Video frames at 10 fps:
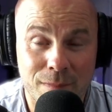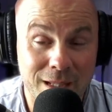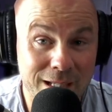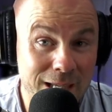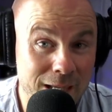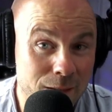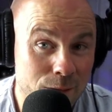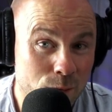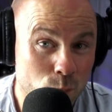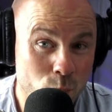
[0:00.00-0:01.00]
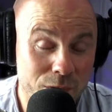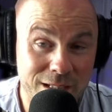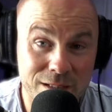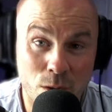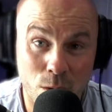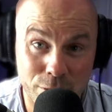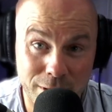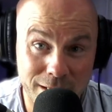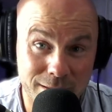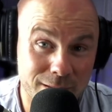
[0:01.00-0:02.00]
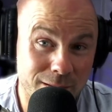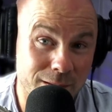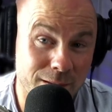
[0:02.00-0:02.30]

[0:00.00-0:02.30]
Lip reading: They get what they tolerate.